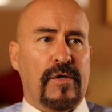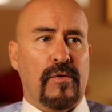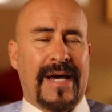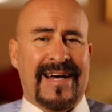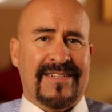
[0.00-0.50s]

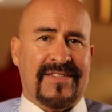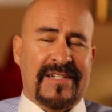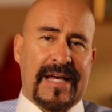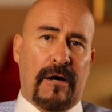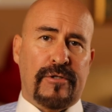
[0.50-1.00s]
you as the
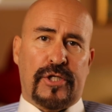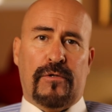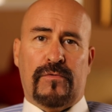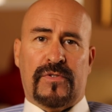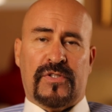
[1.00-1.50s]
Dow
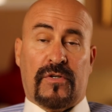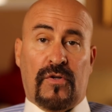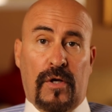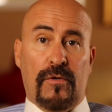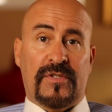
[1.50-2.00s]
Jones
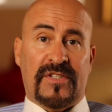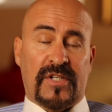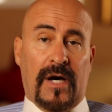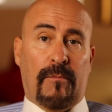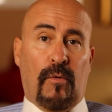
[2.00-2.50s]
closes
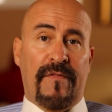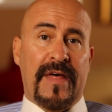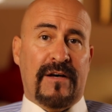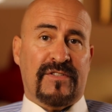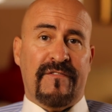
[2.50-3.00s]
up
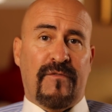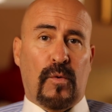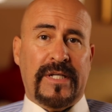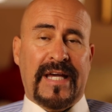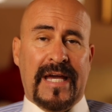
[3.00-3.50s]

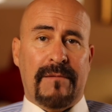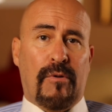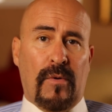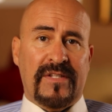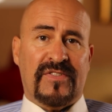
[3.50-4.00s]
1,048
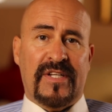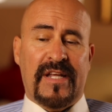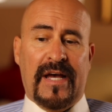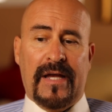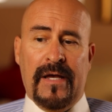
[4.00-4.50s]
points
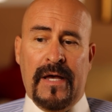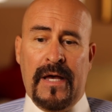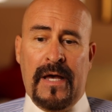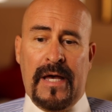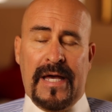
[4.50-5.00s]
today.
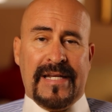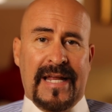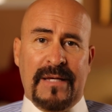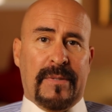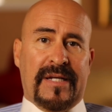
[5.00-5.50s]
And
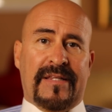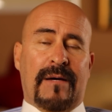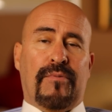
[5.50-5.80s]
anybody that